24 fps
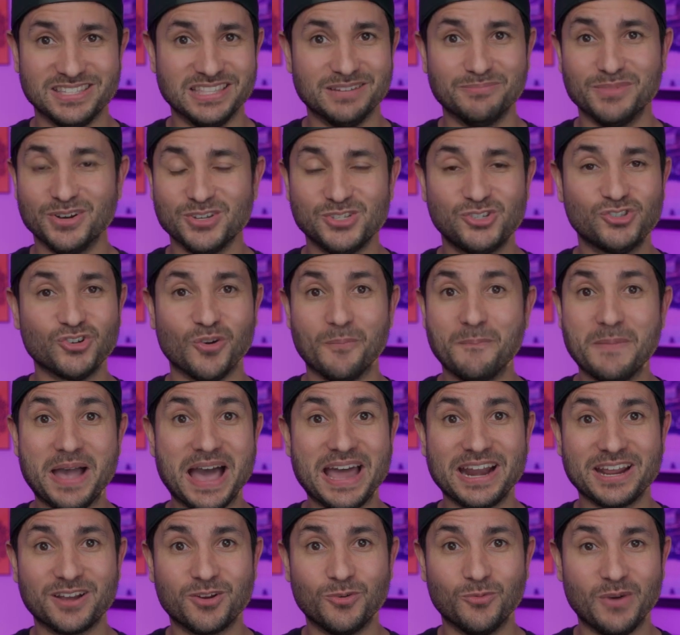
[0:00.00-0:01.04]
in the most
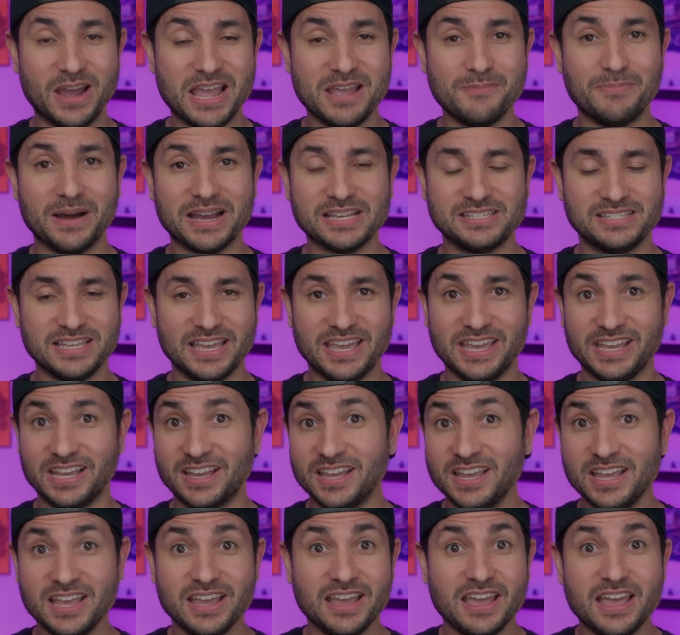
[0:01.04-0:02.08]
dramatic way by saying
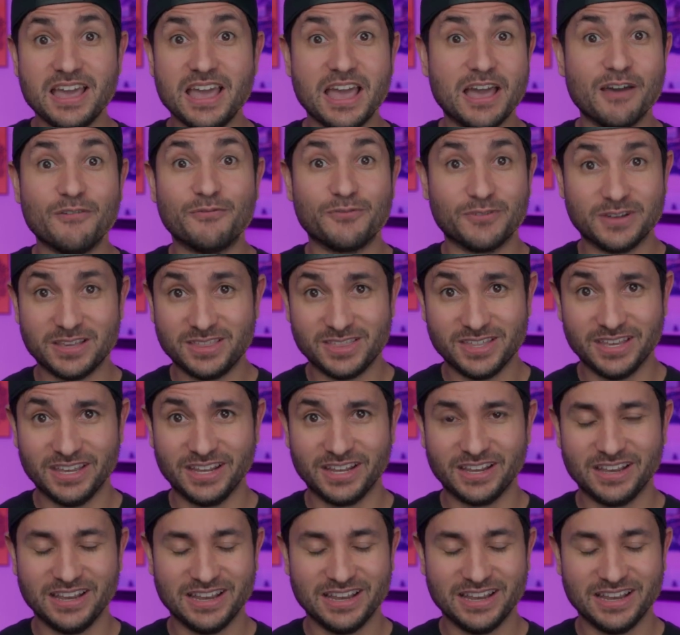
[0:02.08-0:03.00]
everything.